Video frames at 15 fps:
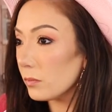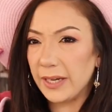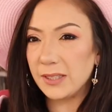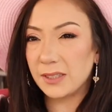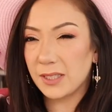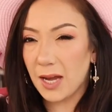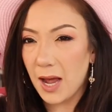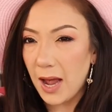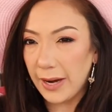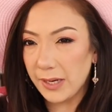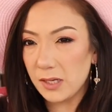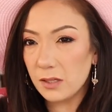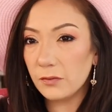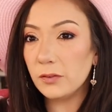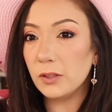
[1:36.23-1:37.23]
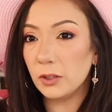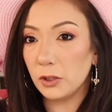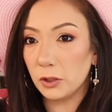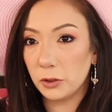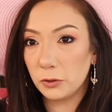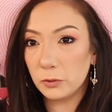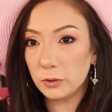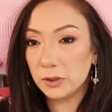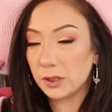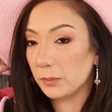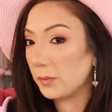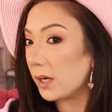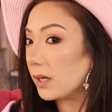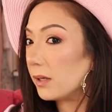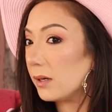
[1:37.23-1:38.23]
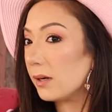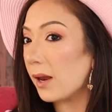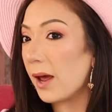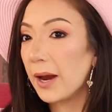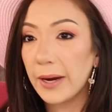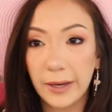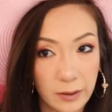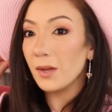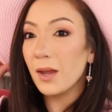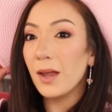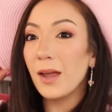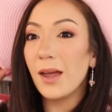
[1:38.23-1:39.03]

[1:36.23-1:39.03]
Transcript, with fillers: It's kind of loose, I'm not gonna lie.